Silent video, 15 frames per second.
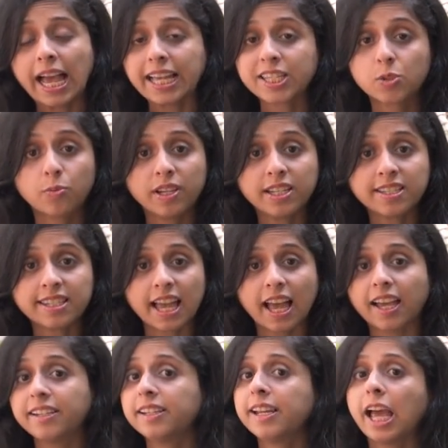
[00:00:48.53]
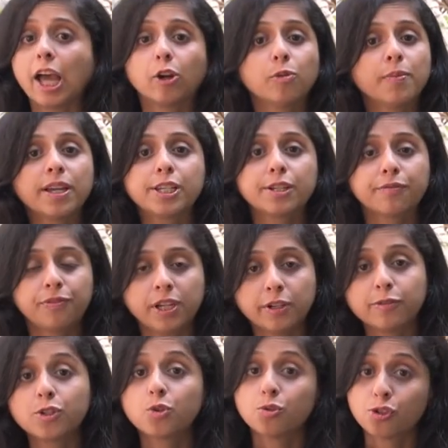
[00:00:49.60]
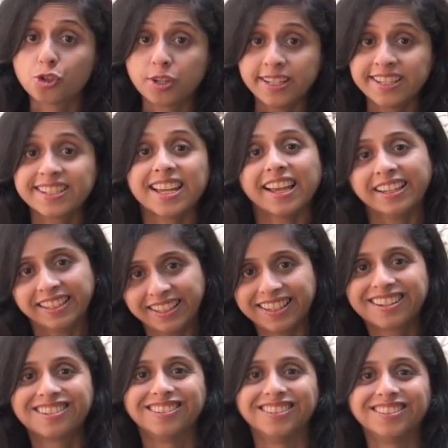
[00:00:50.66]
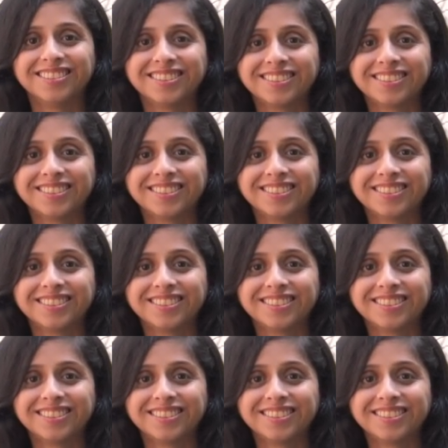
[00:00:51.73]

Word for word: as well as add an aromatic flavor to cheese and liquor.